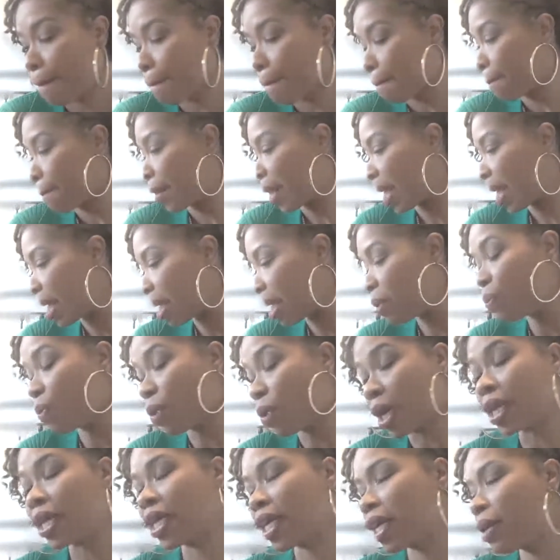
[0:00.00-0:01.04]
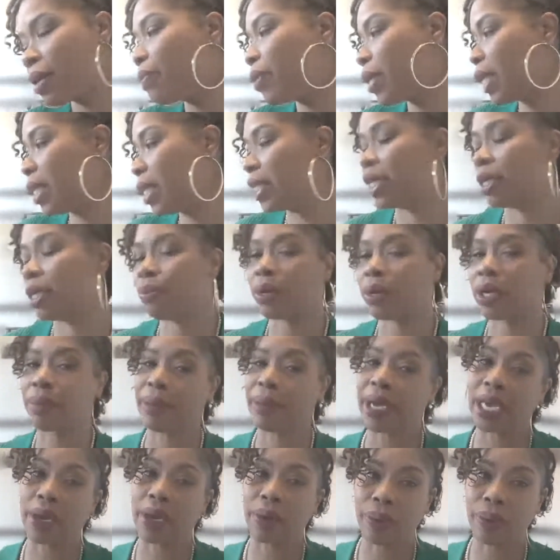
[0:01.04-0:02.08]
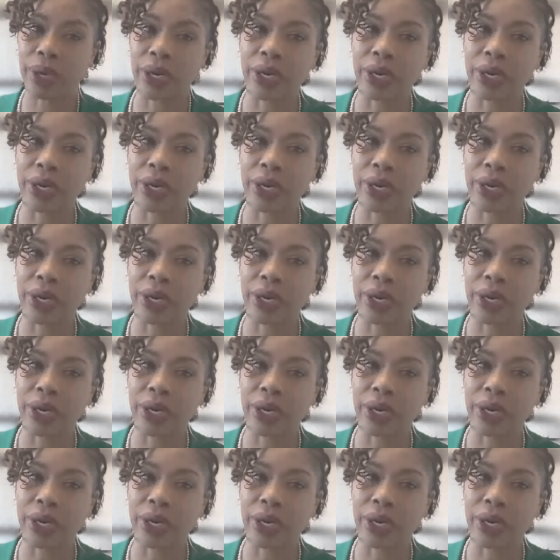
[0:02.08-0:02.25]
He really did want to make it work.